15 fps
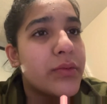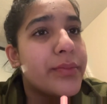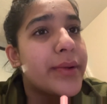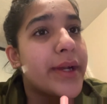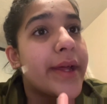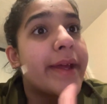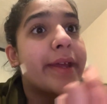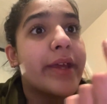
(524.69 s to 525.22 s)
but
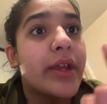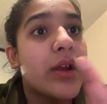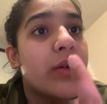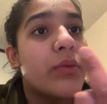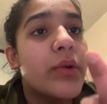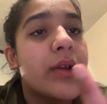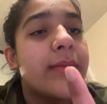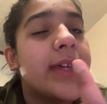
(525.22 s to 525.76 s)
like, you know
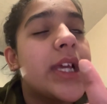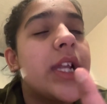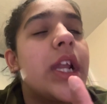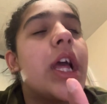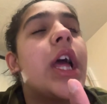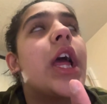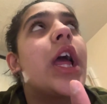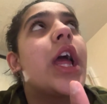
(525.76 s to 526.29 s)
what I mean?
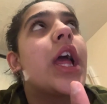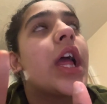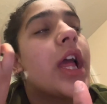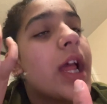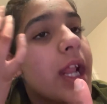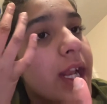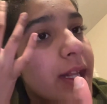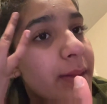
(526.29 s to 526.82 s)

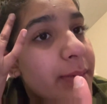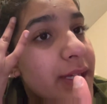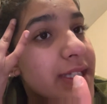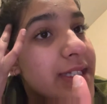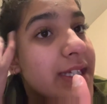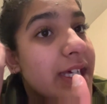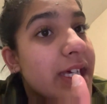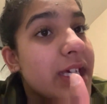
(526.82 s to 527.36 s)
In the
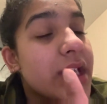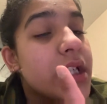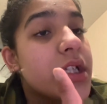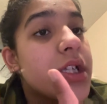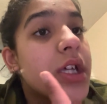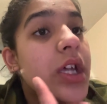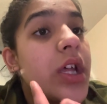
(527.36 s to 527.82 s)
past years,